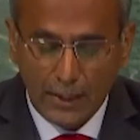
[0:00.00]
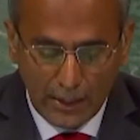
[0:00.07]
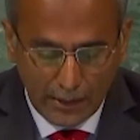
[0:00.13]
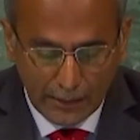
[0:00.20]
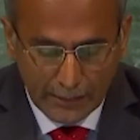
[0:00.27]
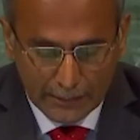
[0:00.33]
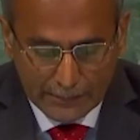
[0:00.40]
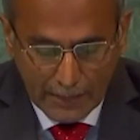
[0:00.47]

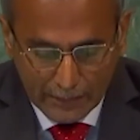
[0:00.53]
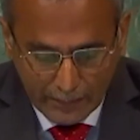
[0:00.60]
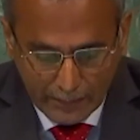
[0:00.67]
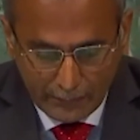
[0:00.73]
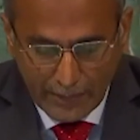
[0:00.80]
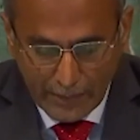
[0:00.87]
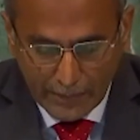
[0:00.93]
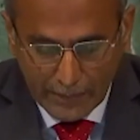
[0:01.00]
and is
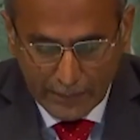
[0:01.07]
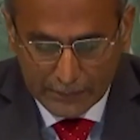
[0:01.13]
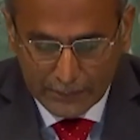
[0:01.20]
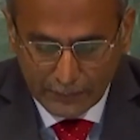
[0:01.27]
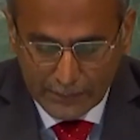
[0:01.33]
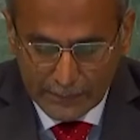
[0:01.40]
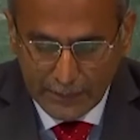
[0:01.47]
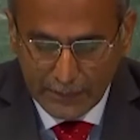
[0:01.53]
actively engaged
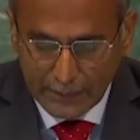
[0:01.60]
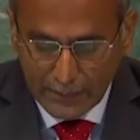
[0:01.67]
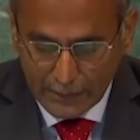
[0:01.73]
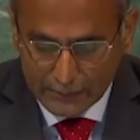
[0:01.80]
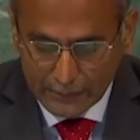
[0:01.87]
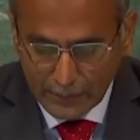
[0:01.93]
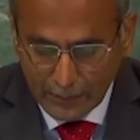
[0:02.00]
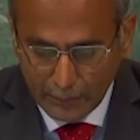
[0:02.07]
with the
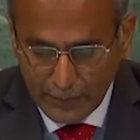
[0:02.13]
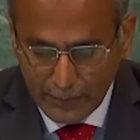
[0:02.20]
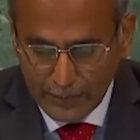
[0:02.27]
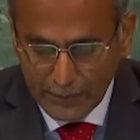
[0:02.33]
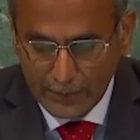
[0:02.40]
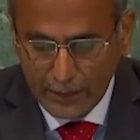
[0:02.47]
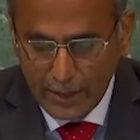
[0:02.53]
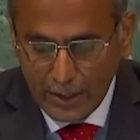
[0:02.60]
international community